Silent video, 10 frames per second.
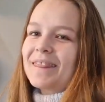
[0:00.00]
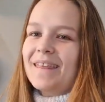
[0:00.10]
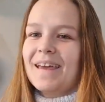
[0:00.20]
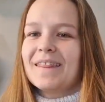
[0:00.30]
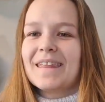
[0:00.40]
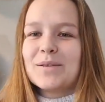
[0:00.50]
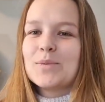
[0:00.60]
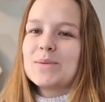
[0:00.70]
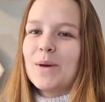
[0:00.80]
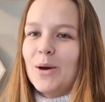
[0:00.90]
Yeah, that
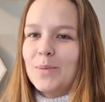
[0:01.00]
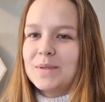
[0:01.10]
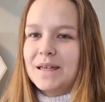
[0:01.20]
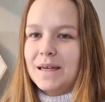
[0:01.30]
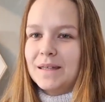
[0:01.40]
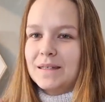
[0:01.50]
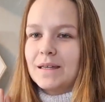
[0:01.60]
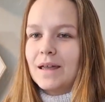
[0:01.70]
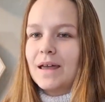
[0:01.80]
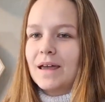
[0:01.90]
was my update.
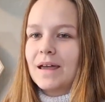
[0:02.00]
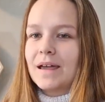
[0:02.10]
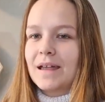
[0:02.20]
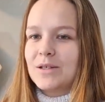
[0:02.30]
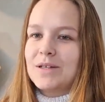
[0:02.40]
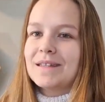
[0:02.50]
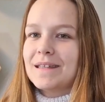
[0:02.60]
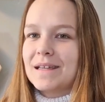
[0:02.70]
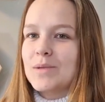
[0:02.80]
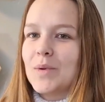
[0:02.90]
Catch you in the
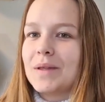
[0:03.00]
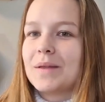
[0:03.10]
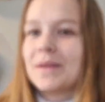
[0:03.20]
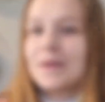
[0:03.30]
next one.